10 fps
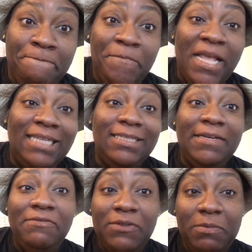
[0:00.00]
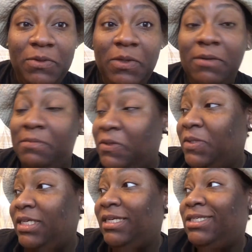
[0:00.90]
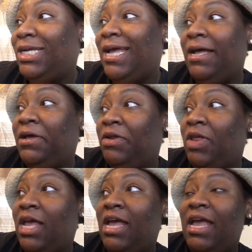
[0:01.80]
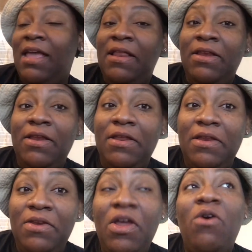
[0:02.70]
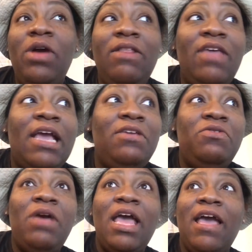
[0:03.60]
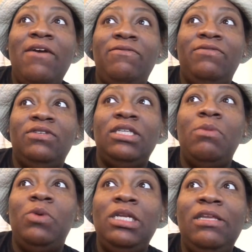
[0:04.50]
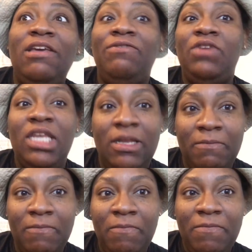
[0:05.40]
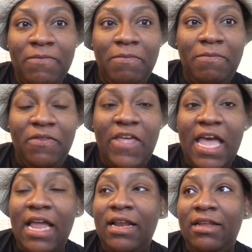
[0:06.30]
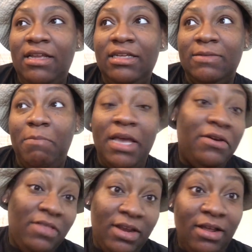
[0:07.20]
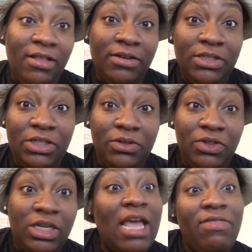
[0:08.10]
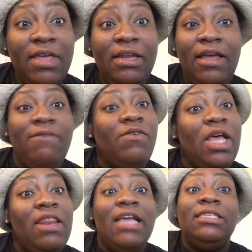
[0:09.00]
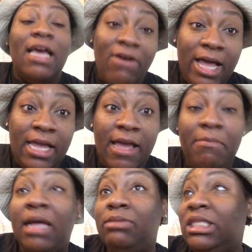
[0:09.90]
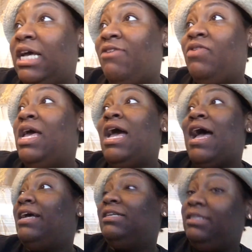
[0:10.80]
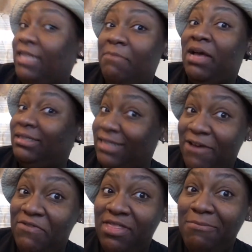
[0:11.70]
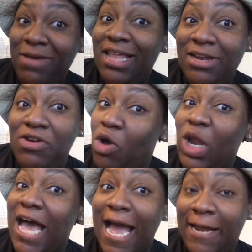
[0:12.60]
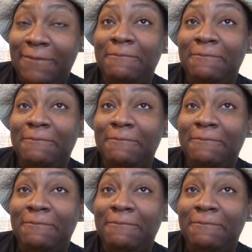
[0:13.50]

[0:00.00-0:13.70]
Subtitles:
it's a difference between abusing a child and knowing that you have someone gifted that is better than other children at that level. And that's how I am. I'm tough. I could see myself in the mother, no lie.